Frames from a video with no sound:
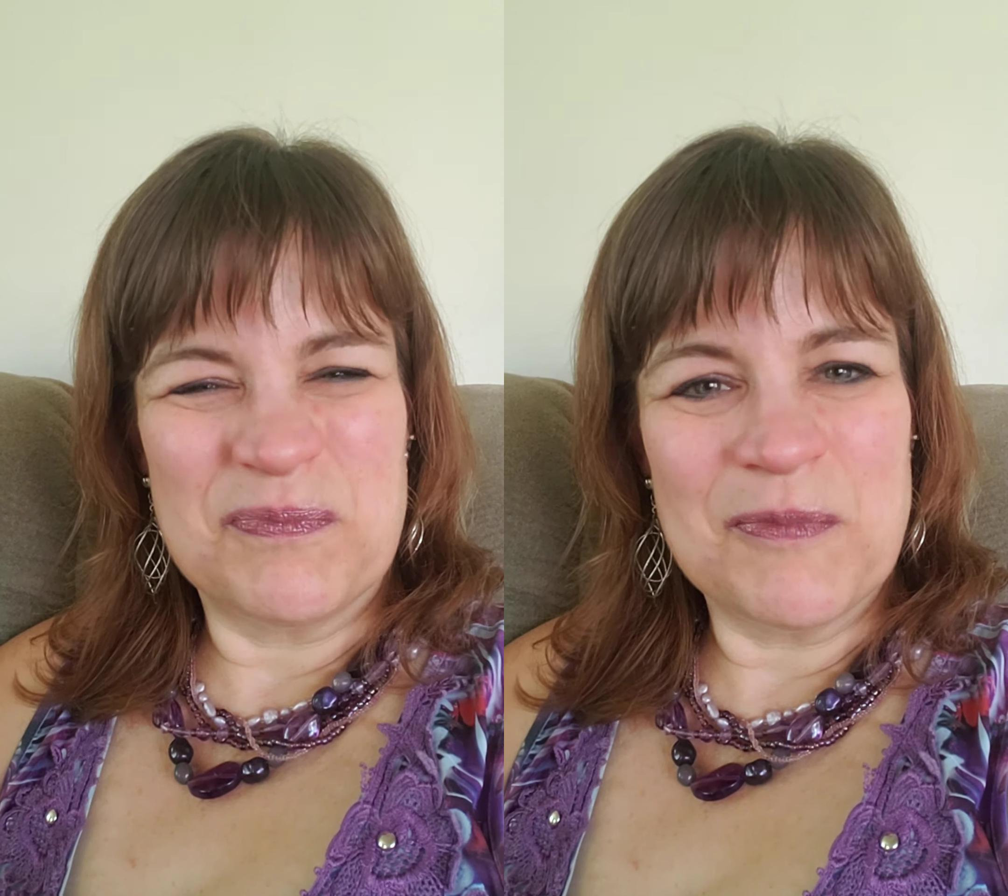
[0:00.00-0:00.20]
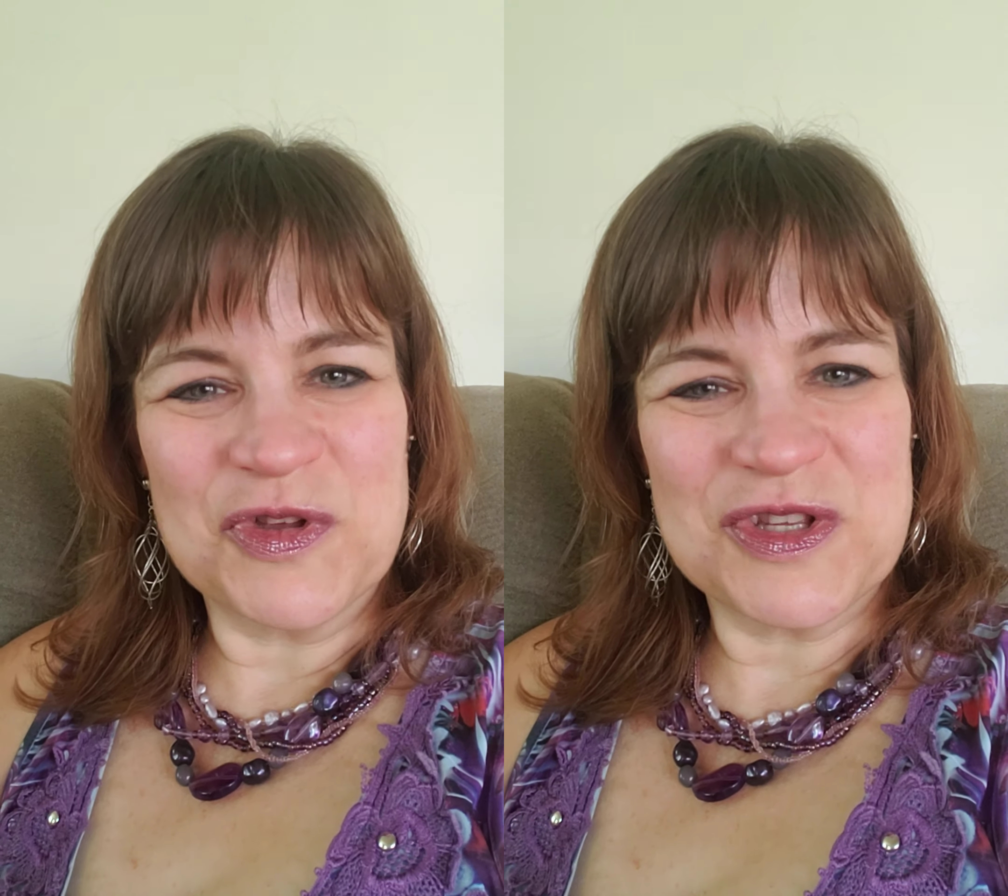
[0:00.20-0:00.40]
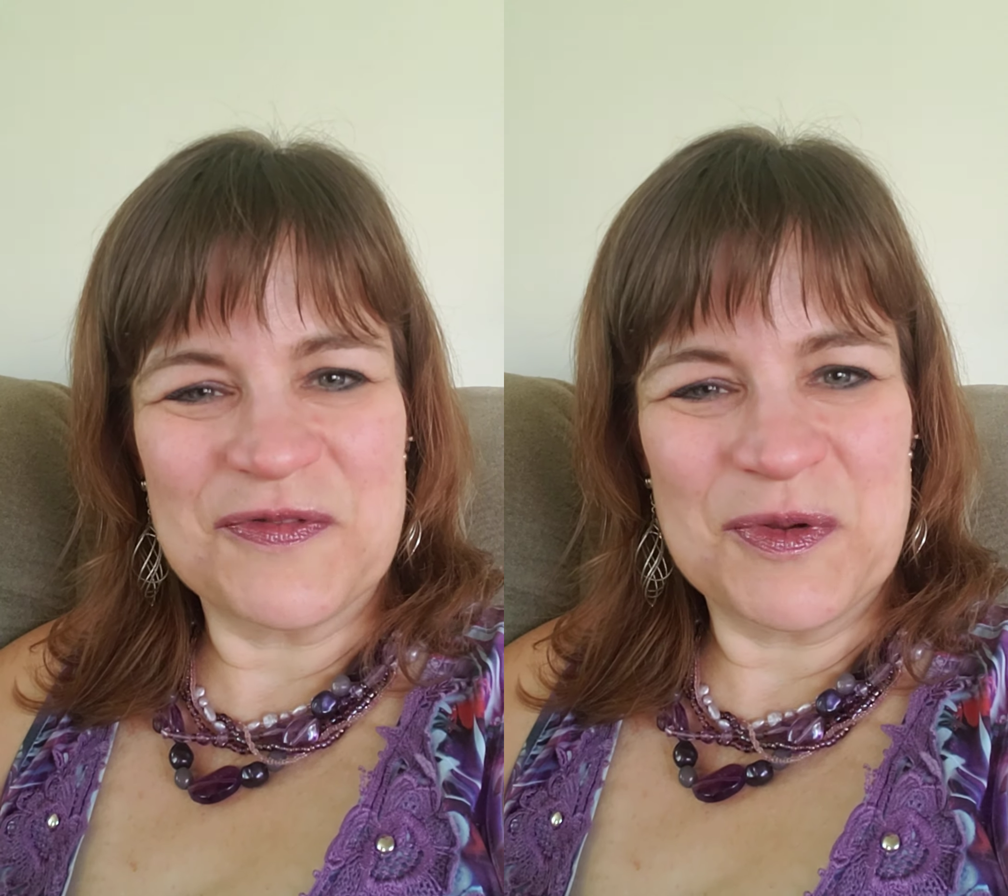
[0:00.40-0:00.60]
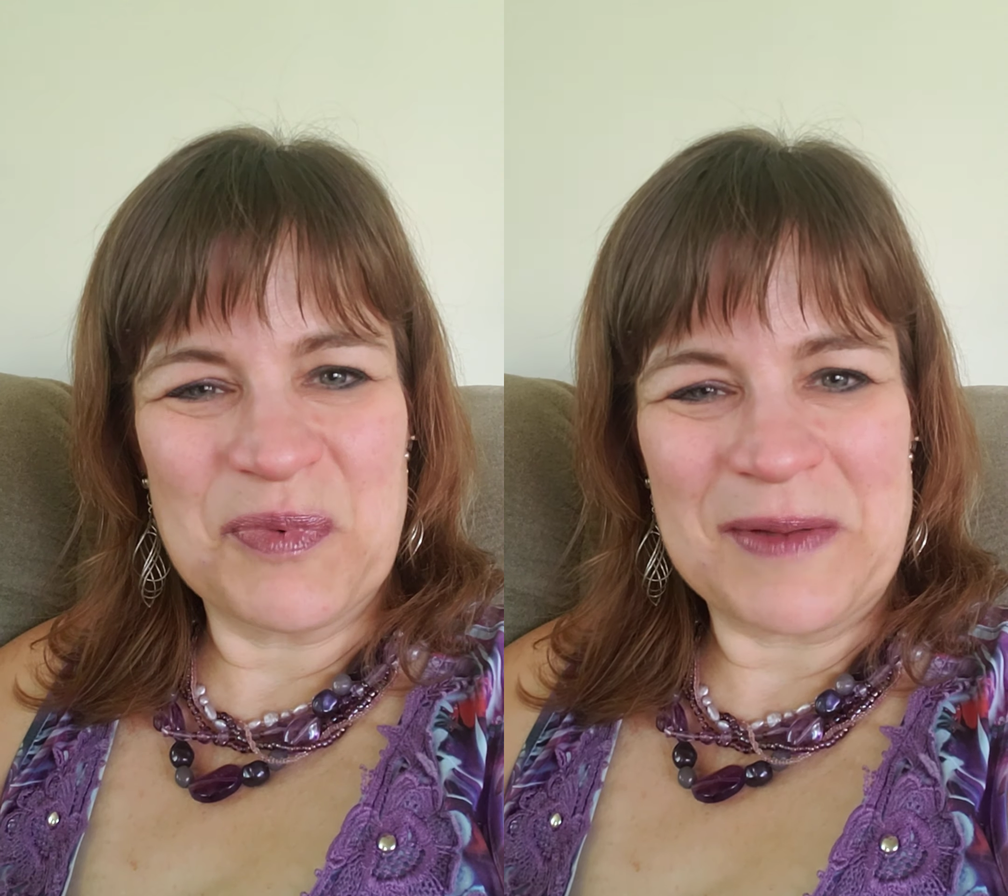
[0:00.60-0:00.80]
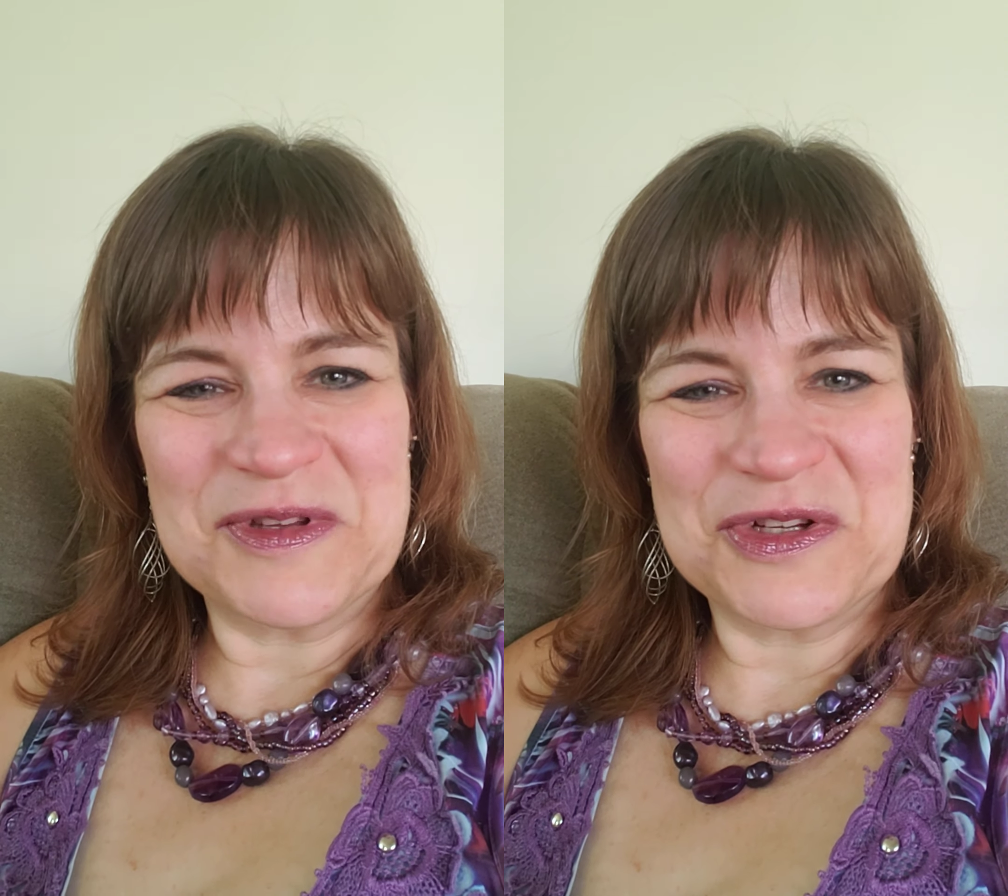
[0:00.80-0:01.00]
most of you
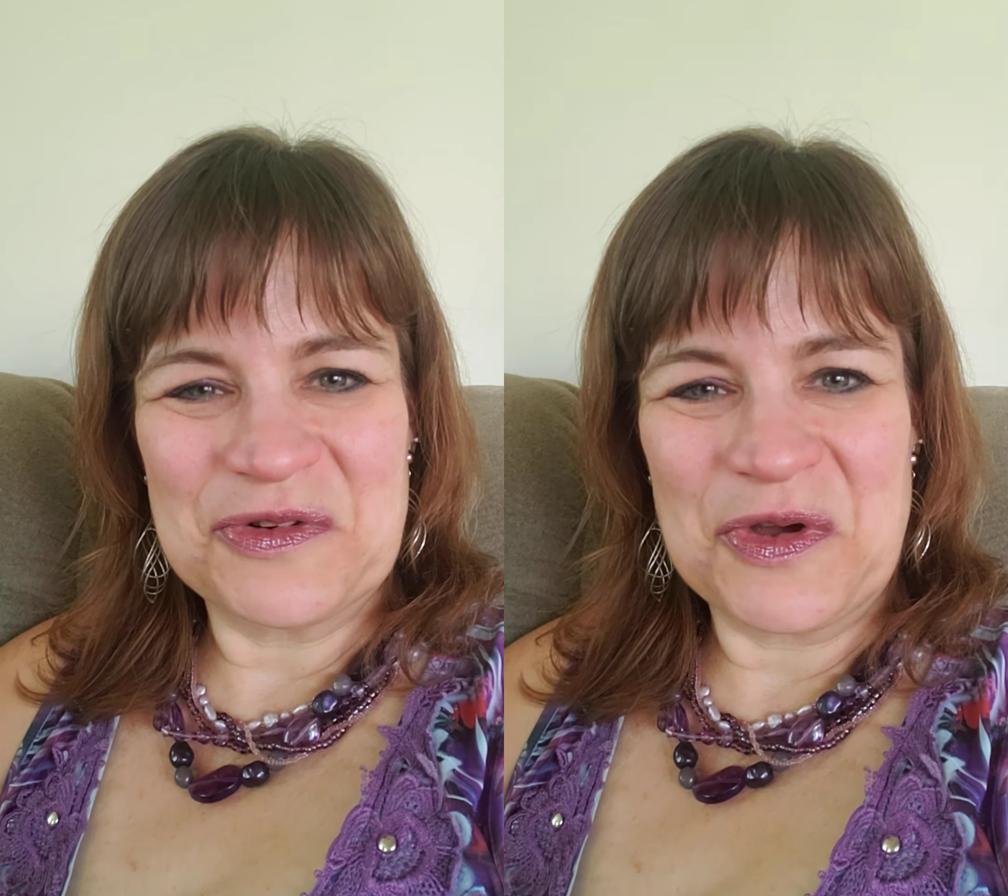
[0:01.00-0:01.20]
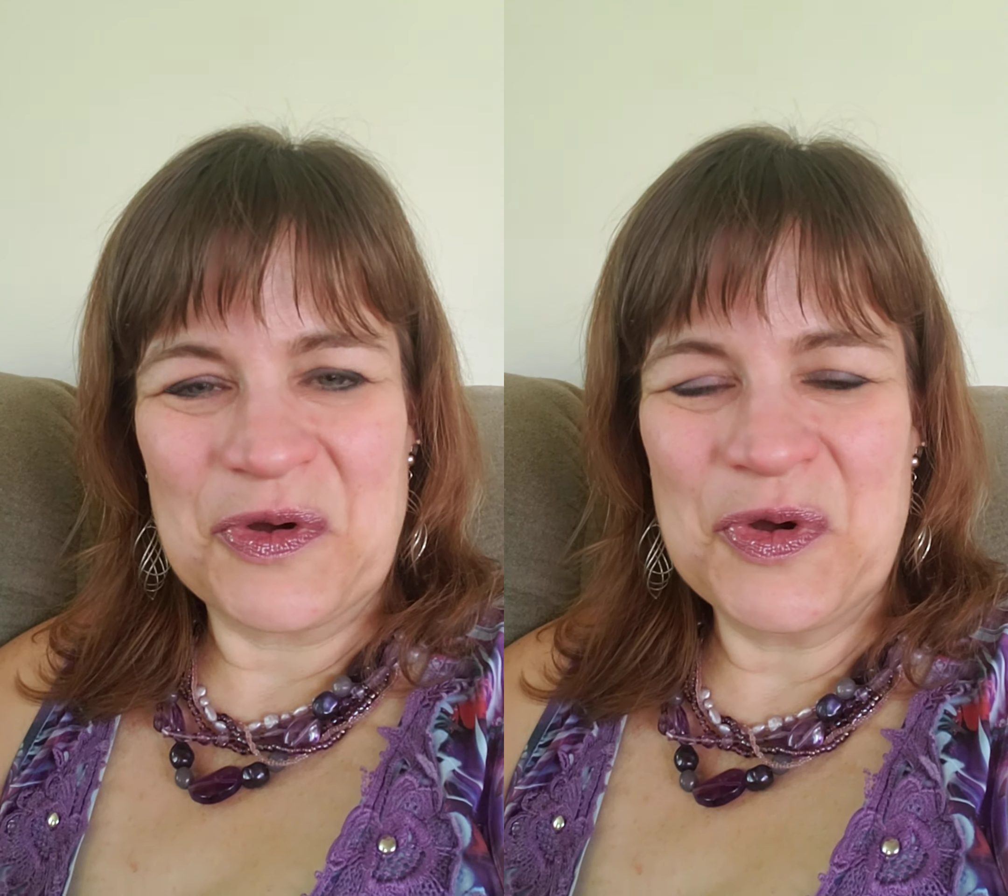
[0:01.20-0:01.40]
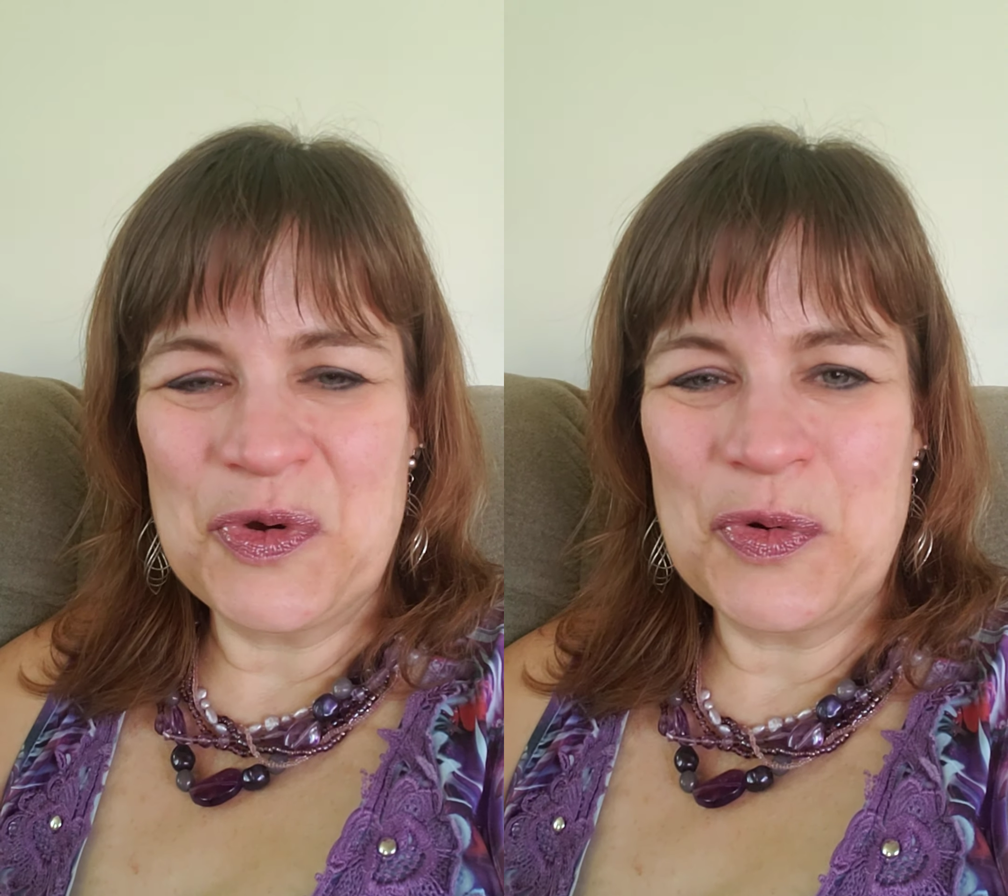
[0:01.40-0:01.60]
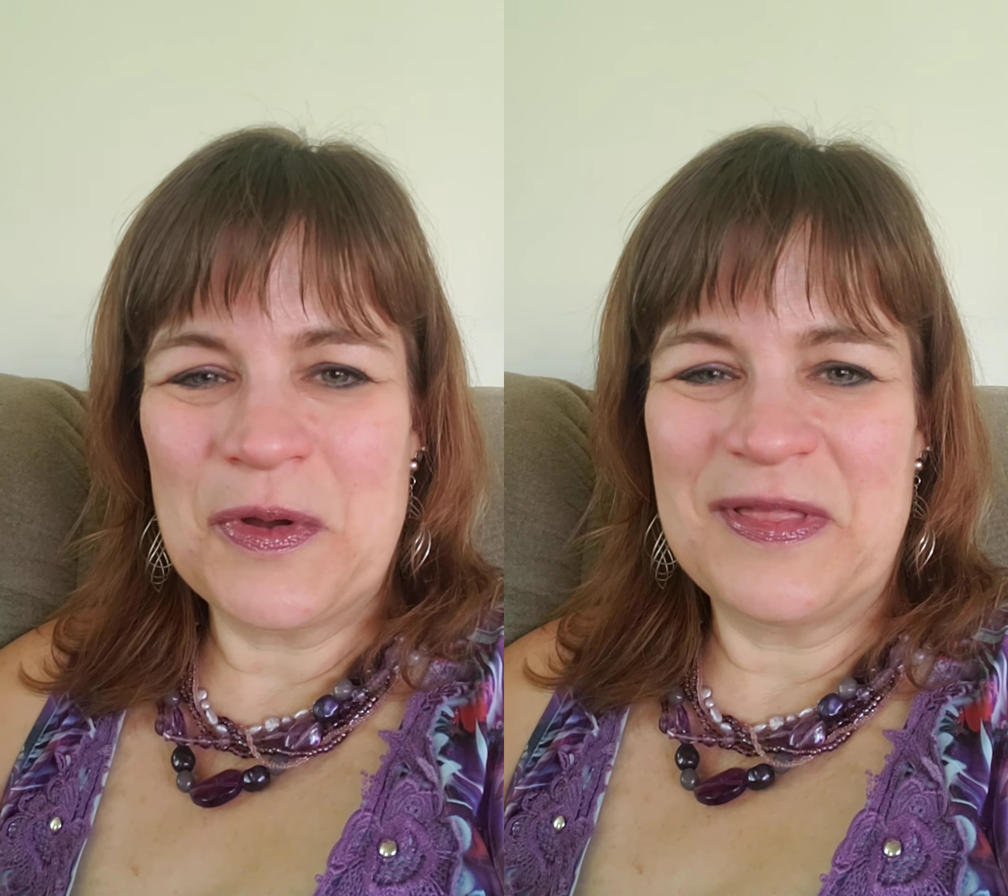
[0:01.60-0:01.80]
probably don't know who